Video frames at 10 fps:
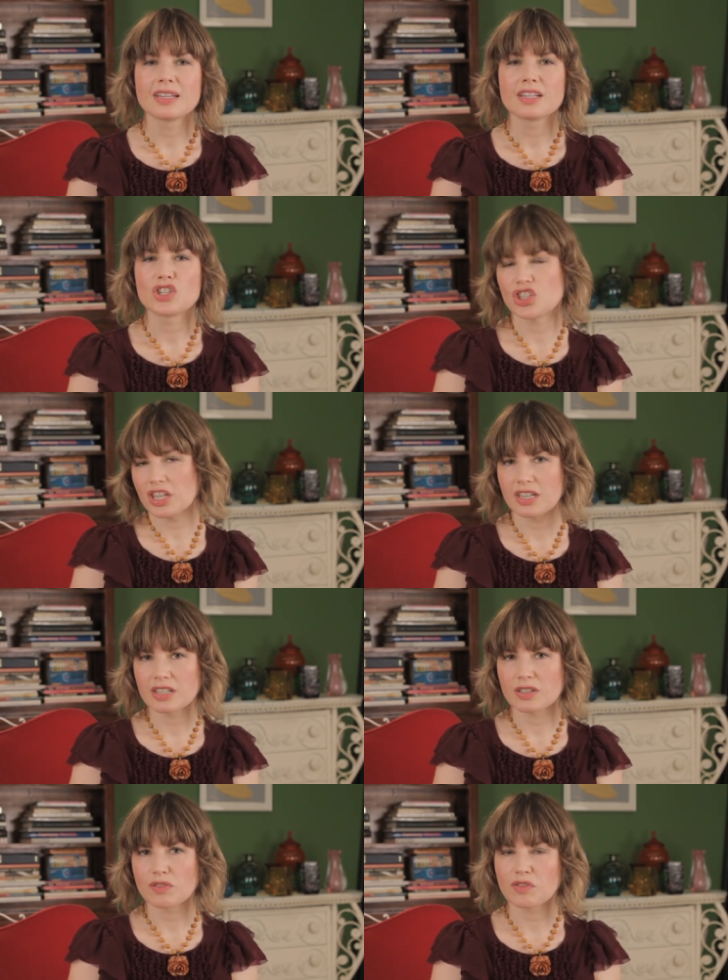
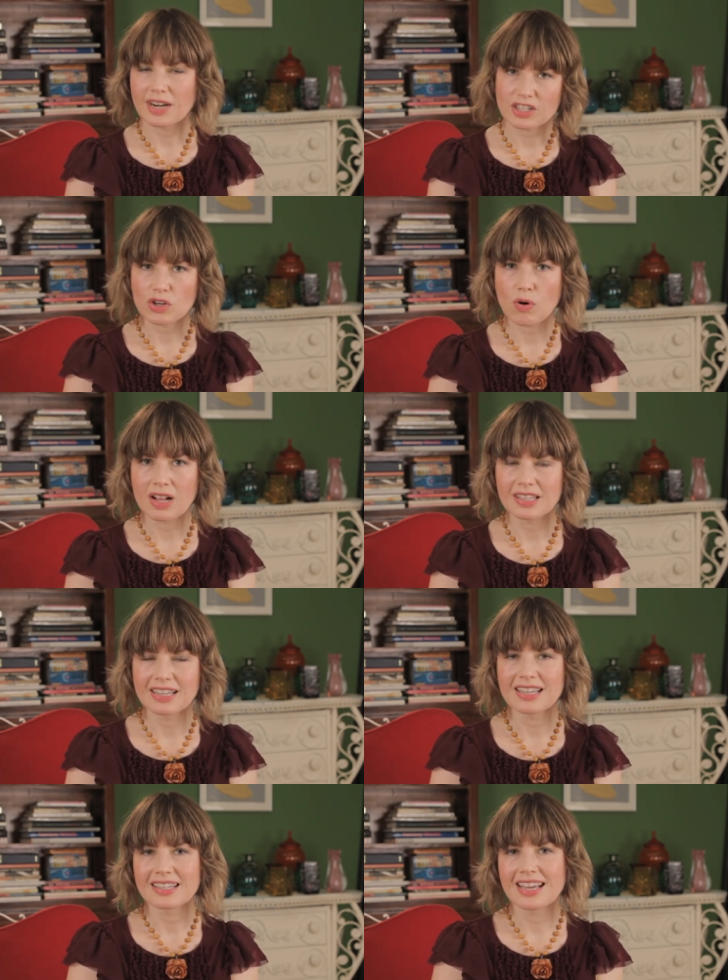sheer, fresh
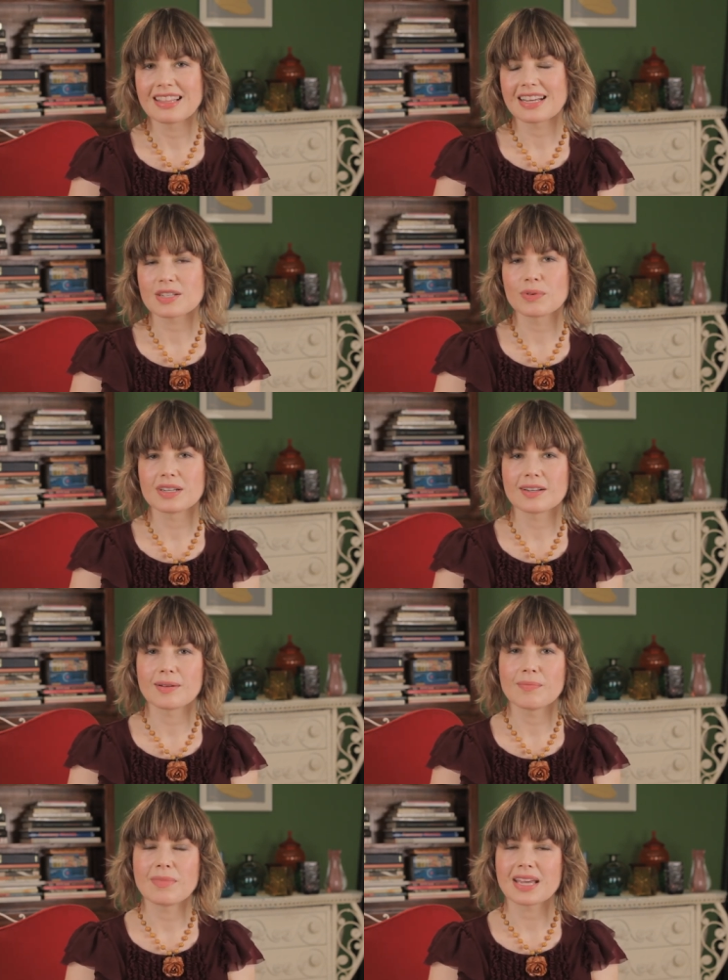quality, and that's what
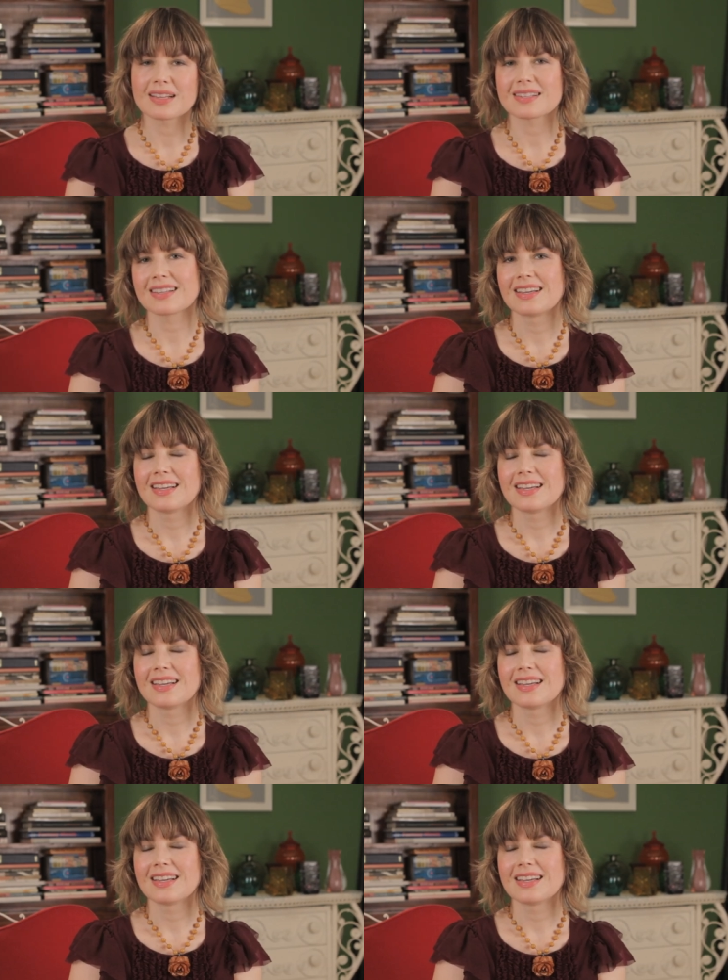makes